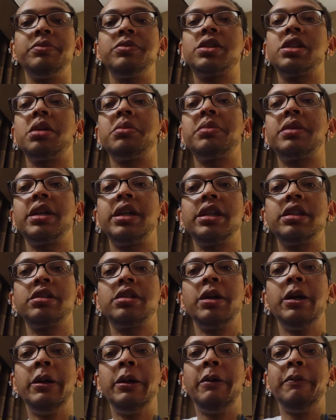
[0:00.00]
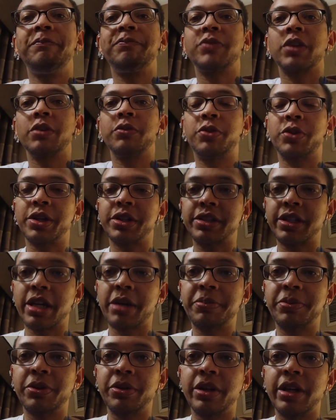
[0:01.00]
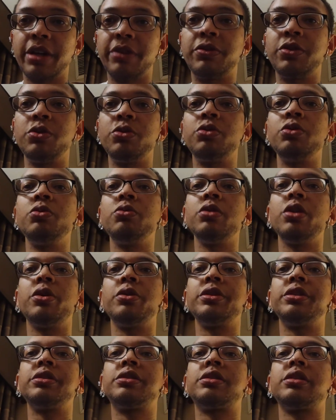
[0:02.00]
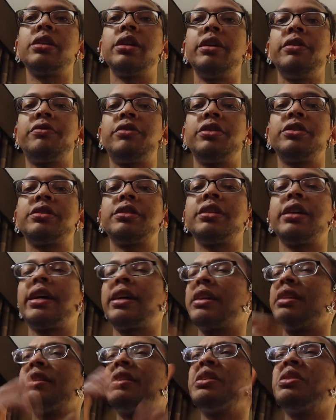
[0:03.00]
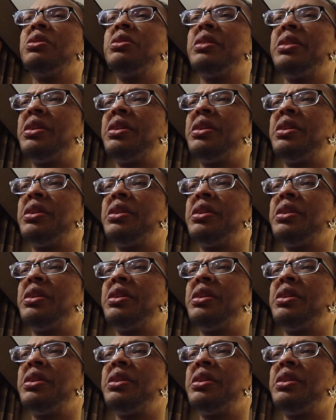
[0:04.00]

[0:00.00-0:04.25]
Some things, for example, if you do notice if there's like little